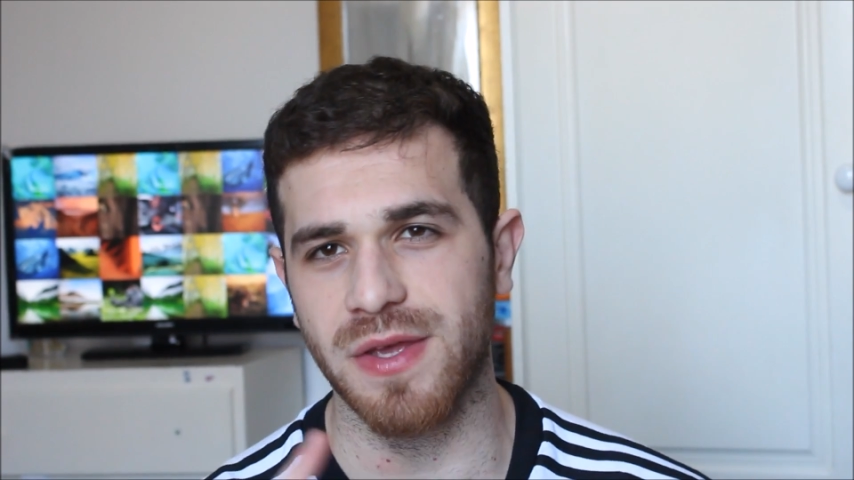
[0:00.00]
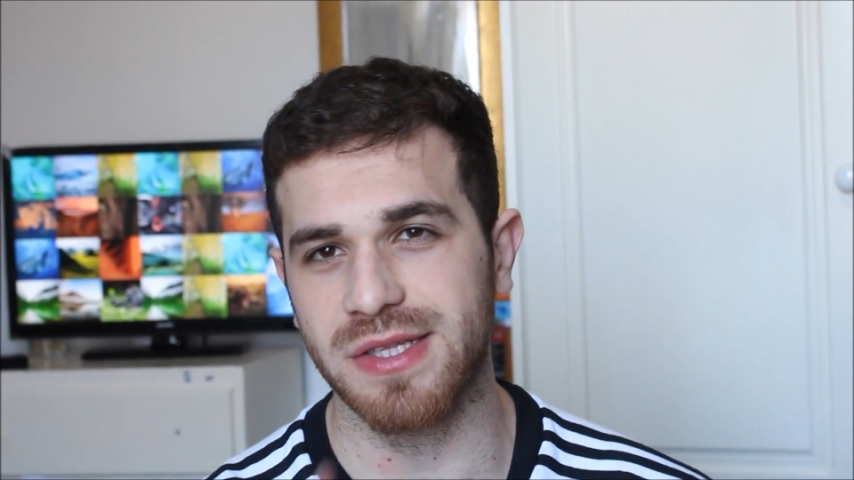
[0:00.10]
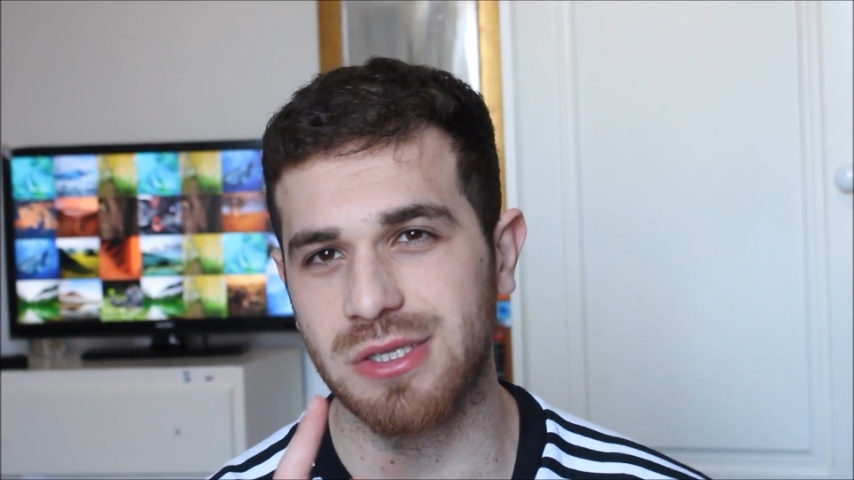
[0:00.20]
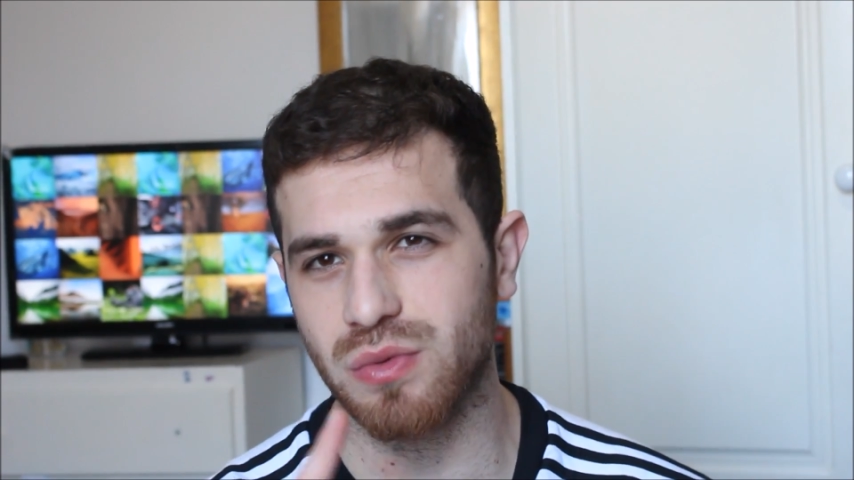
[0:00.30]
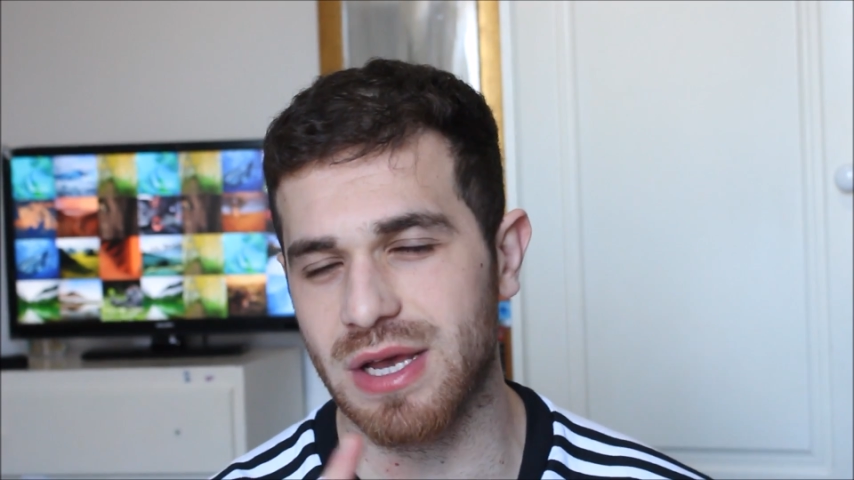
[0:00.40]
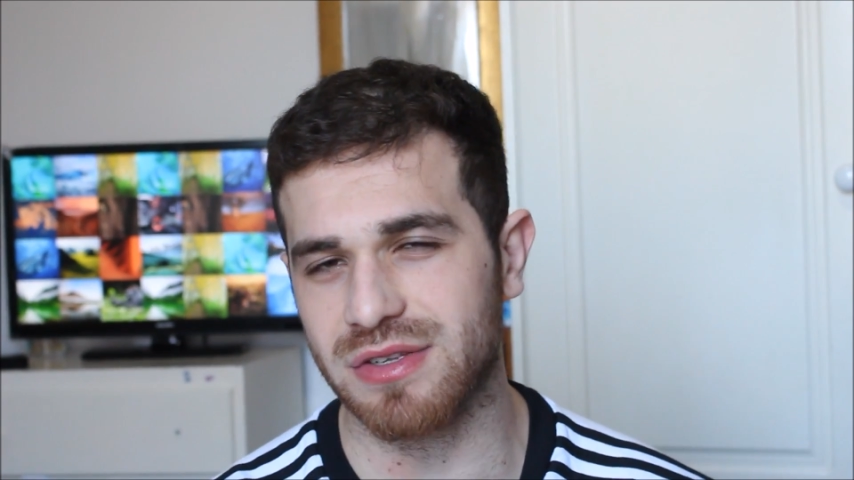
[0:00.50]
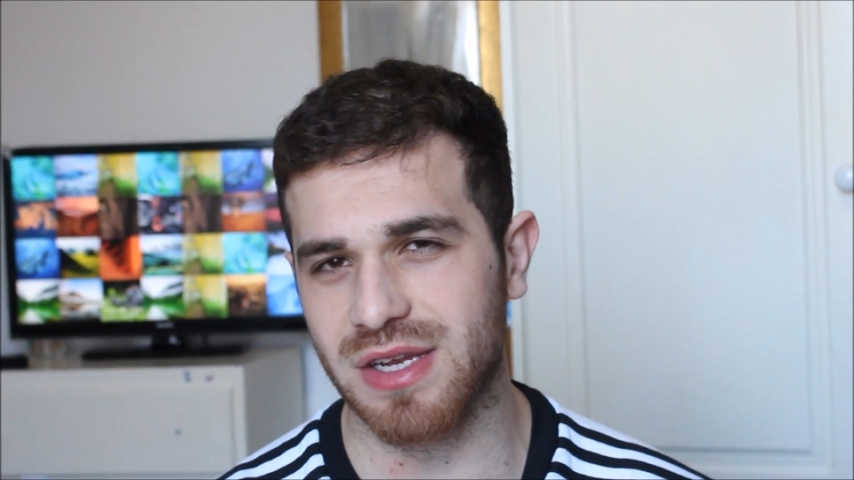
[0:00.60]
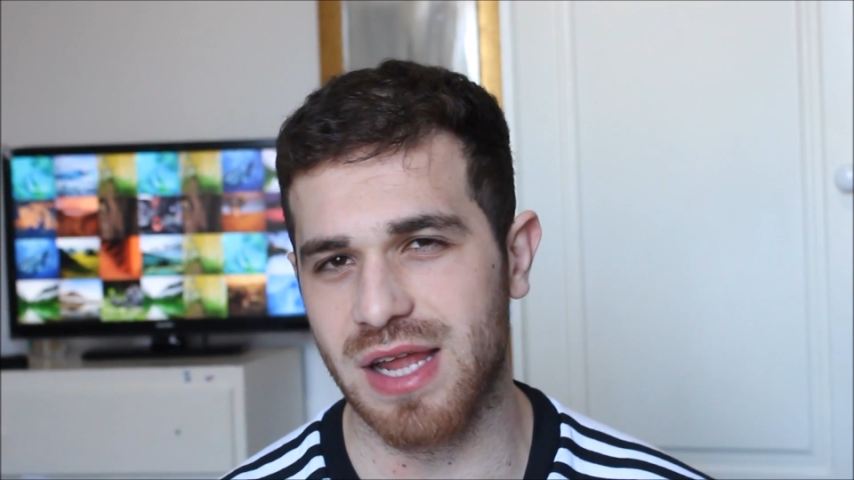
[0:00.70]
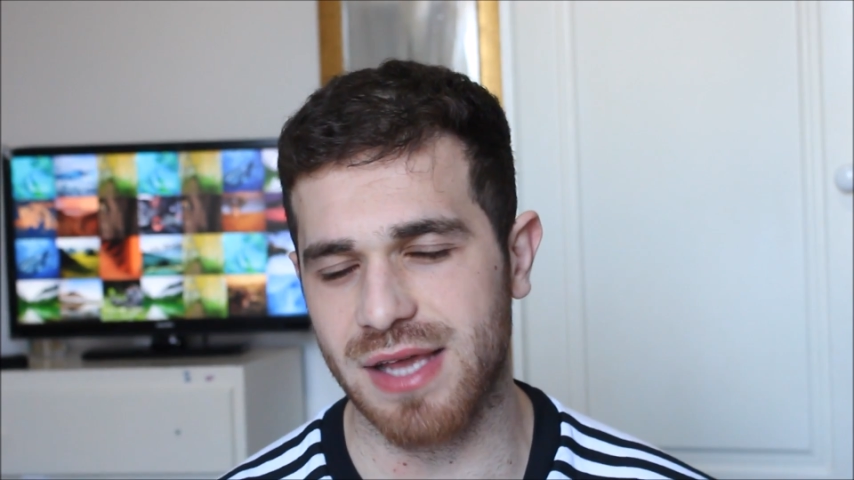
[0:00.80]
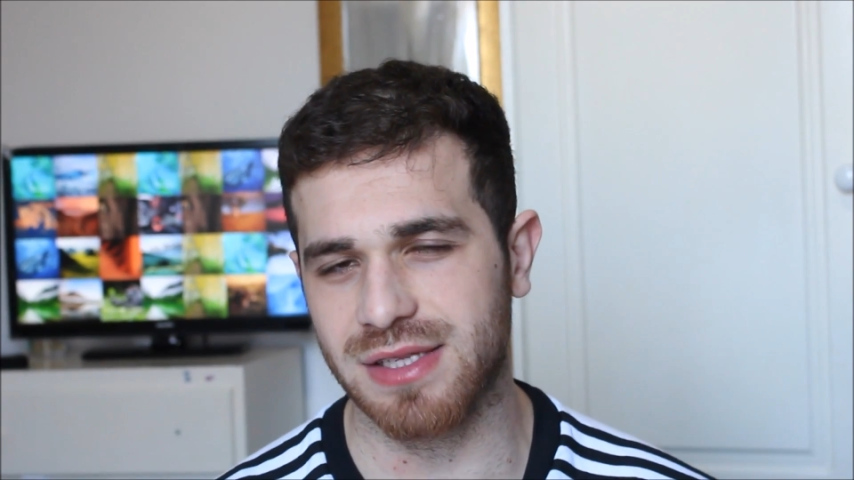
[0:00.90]
in
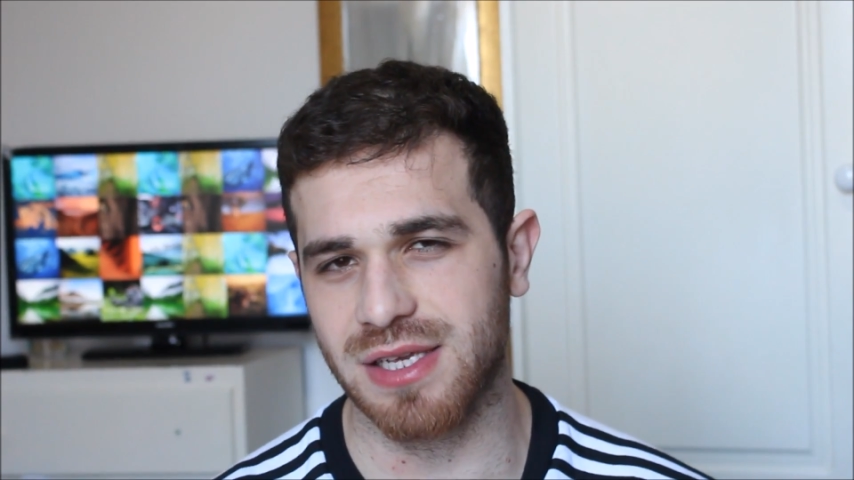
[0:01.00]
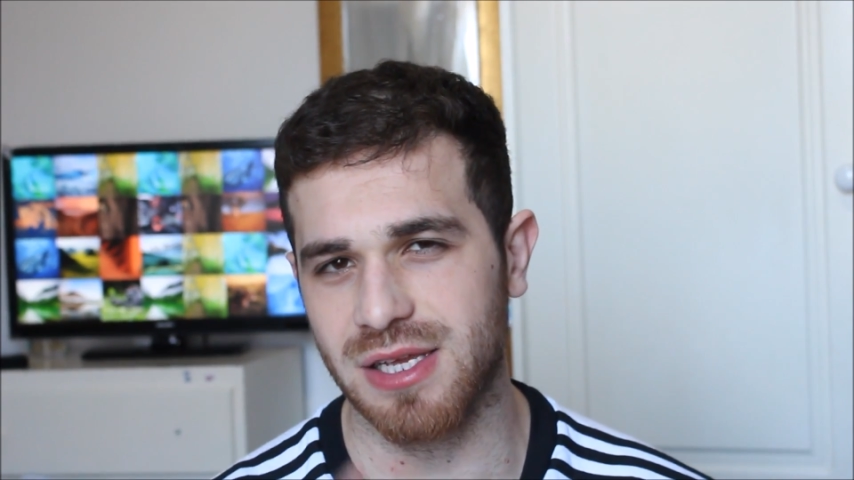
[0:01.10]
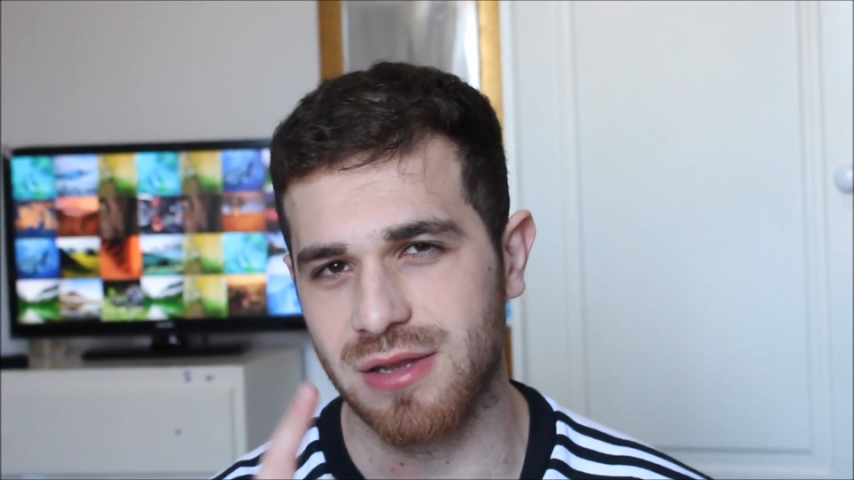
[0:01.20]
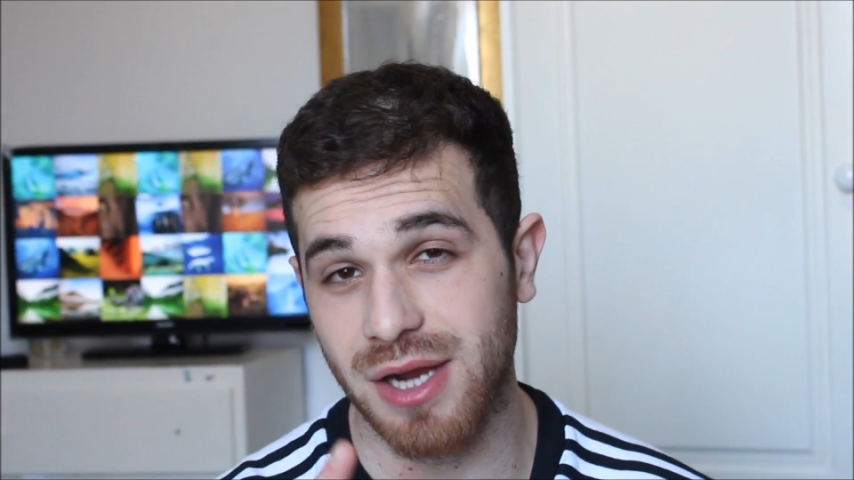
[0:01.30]
2018,